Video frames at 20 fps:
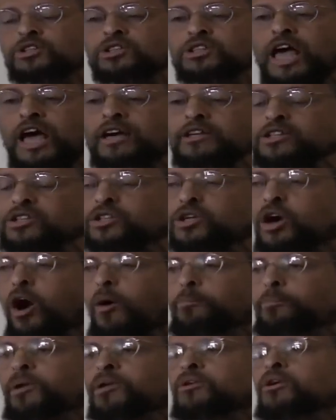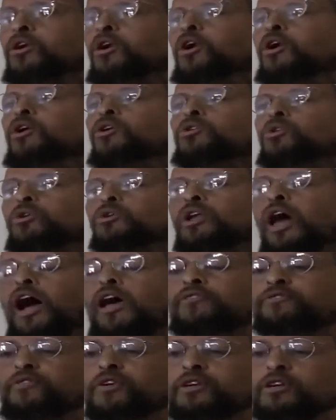Sharpen your
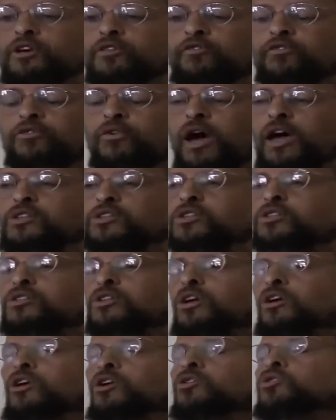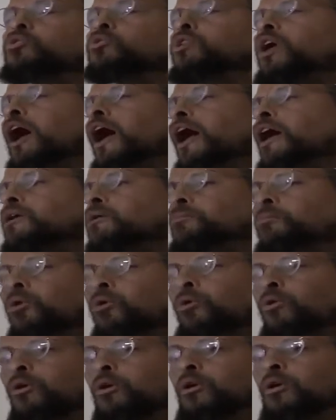knife and give rest to the
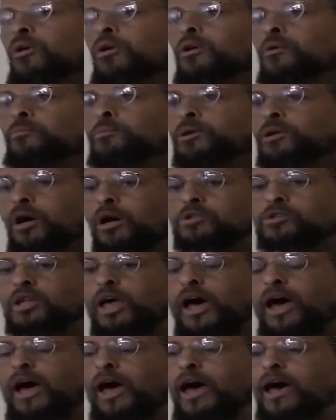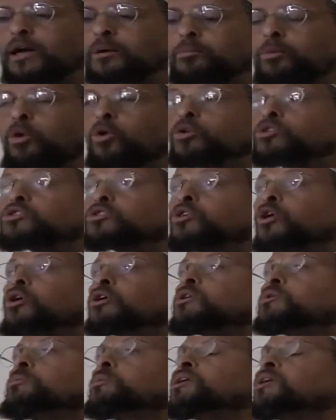animal, because that animal is
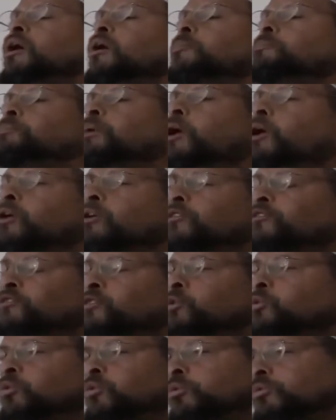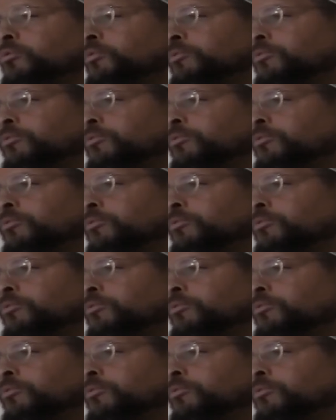going to become part of you.